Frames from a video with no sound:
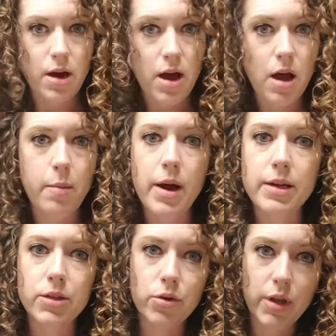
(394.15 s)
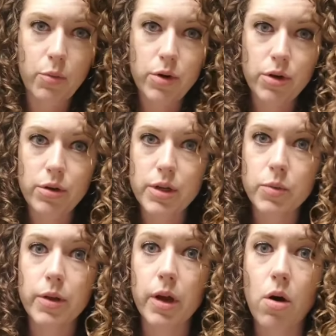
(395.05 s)
I certainly wouldn't do this
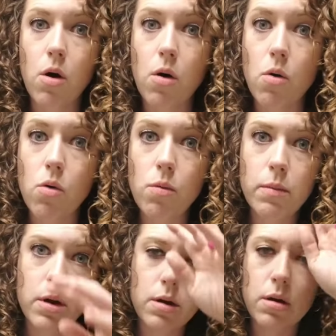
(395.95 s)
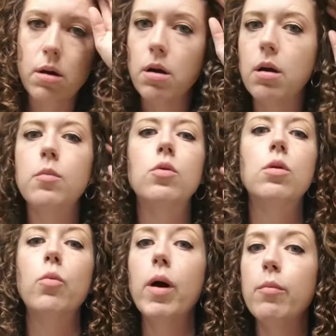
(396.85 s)
with a comb or
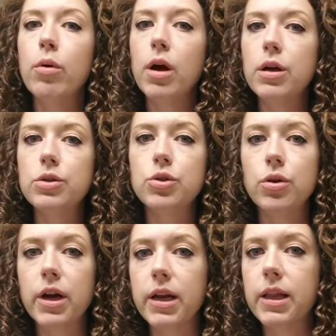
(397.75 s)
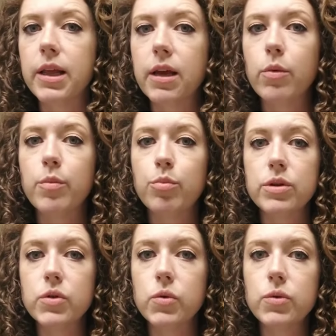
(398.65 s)
a wet brush or anything with
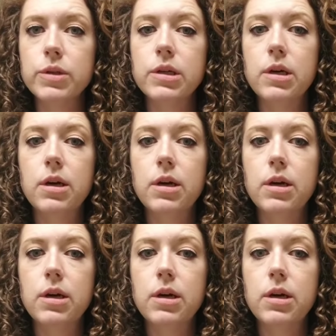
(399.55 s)
bristles.